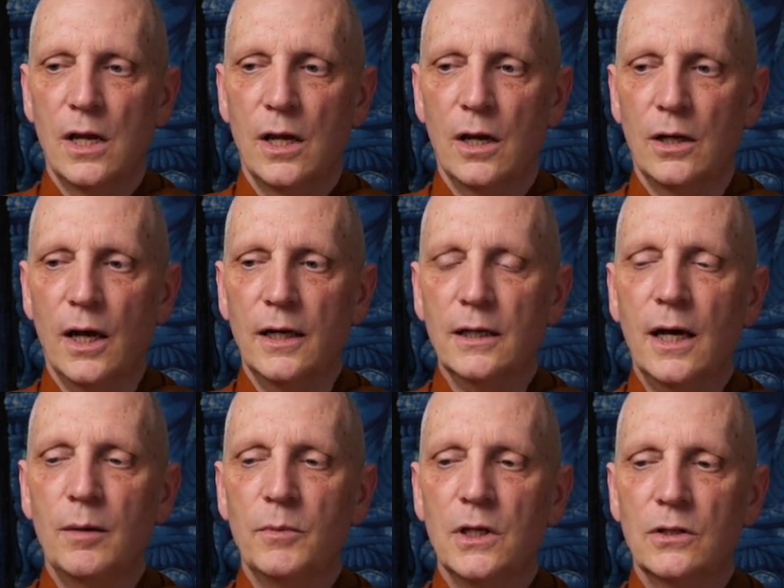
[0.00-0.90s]

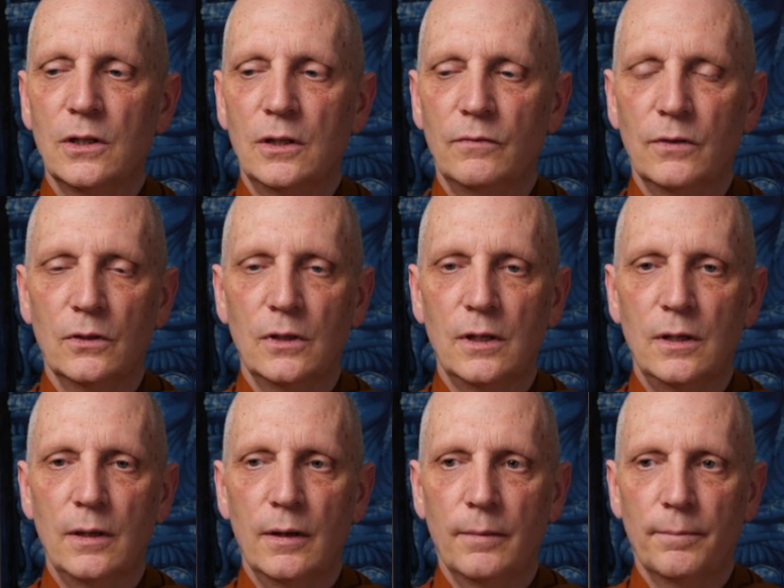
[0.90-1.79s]
anagami is in a
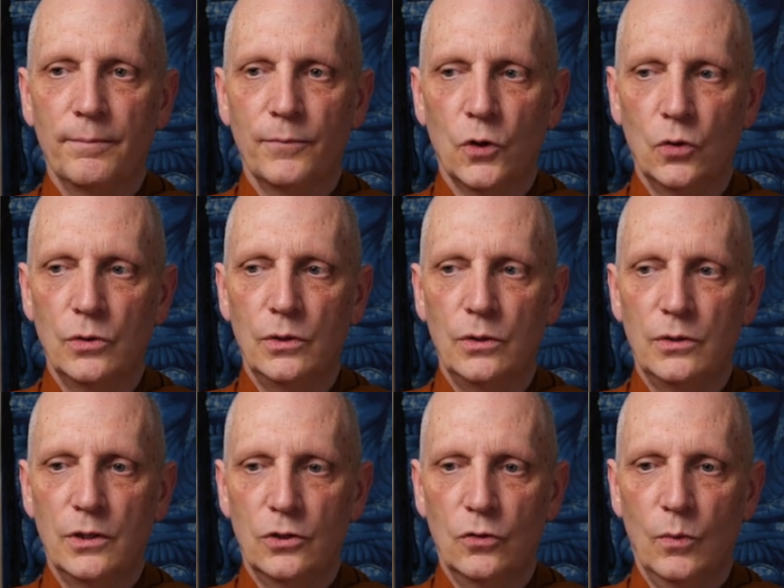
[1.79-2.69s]
very good
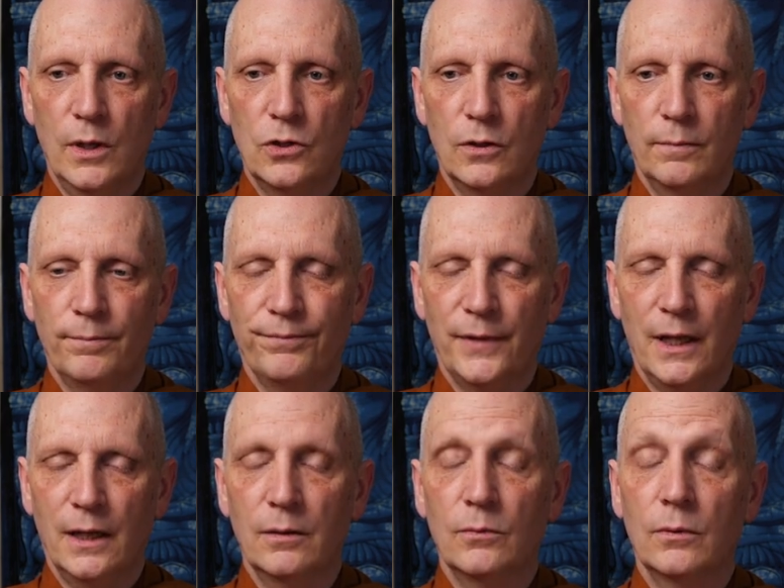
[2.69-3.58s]
situation.
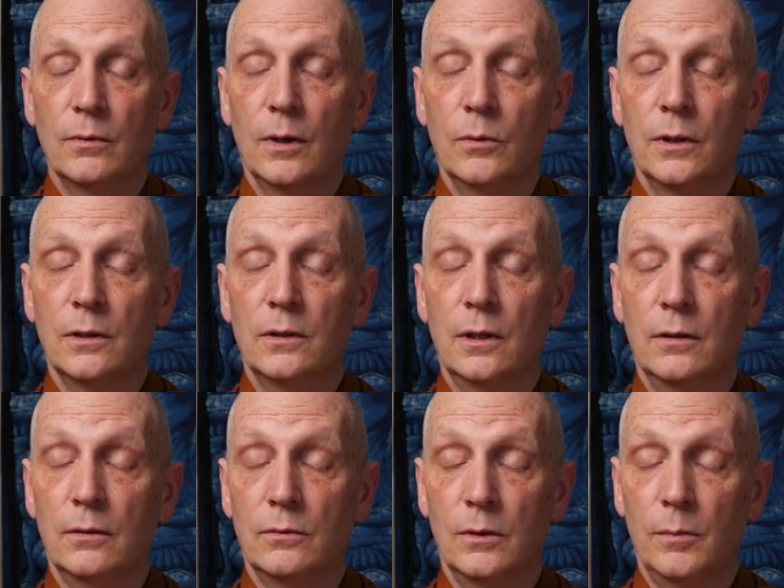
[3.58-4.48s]
And I want
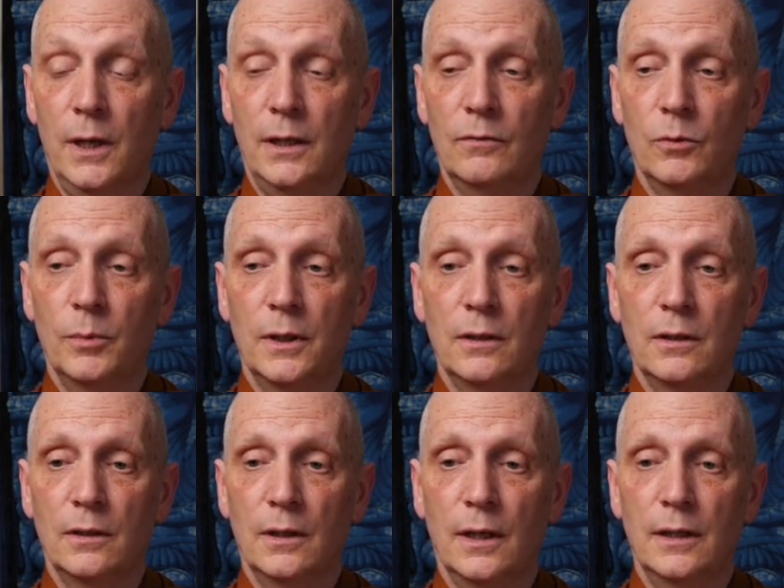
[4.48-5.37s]
to remind everybody
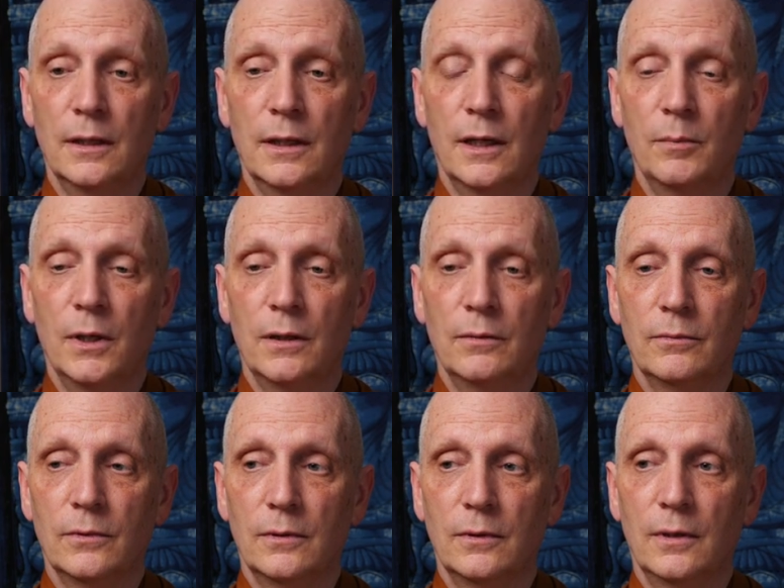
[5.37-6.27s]
that anagami,
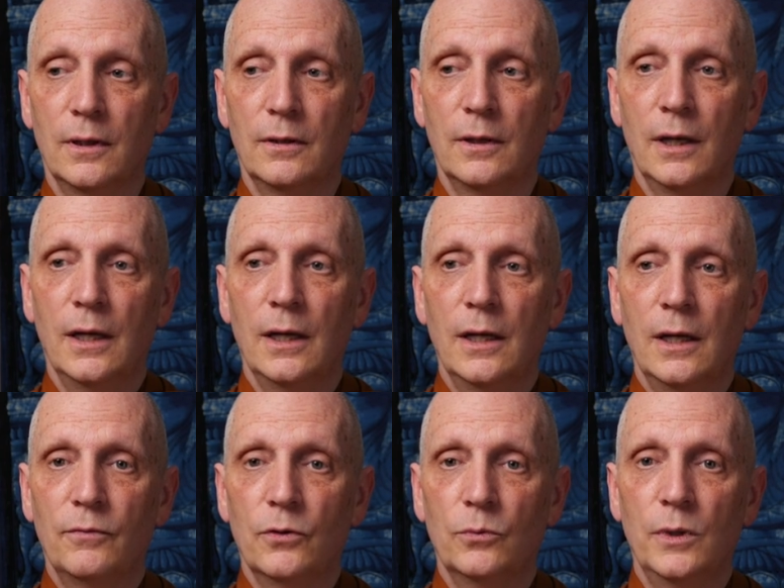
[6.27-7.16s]

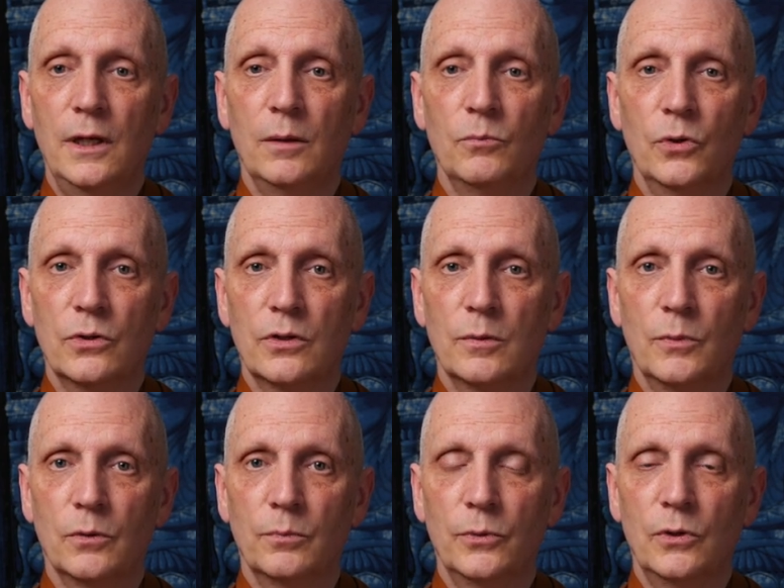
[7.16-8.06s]
if you're reading books
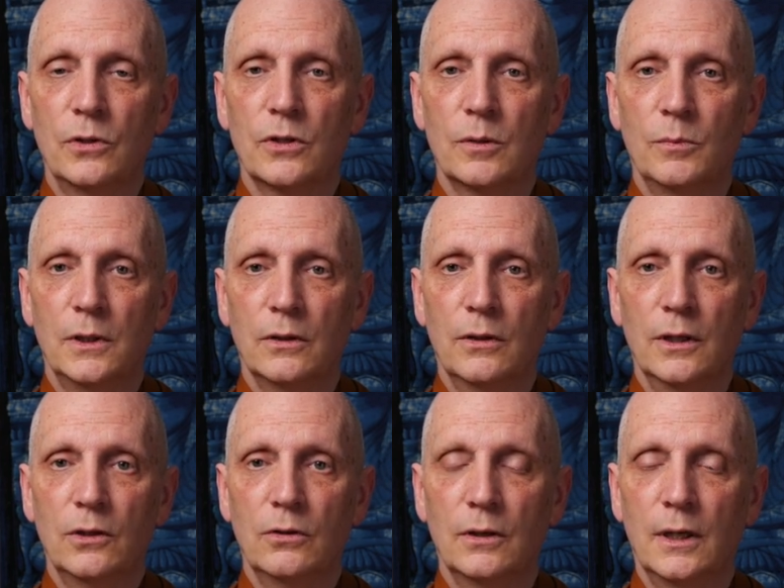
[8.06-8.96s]
about Buddhism and you
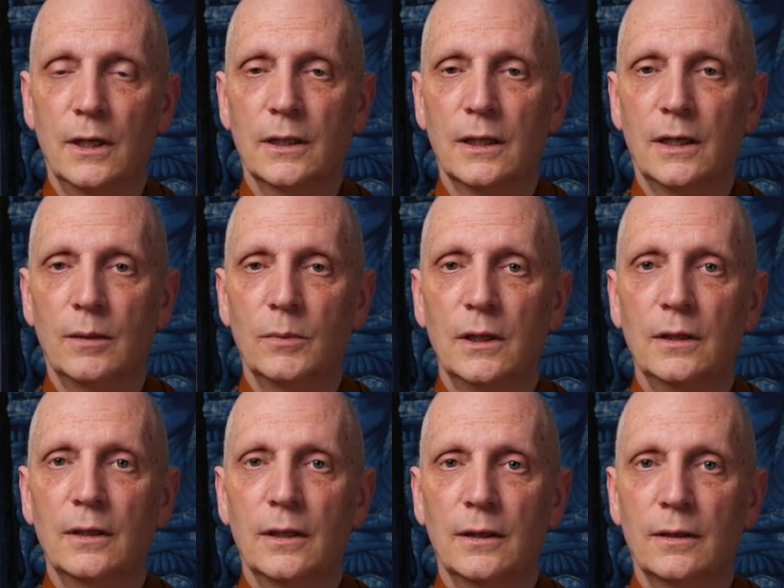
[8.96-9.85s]
think you're an
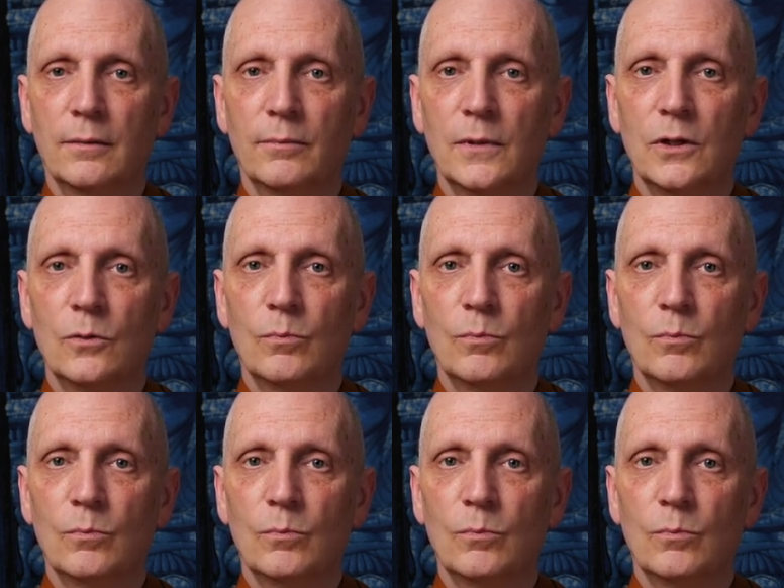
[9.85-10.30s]
anagami, you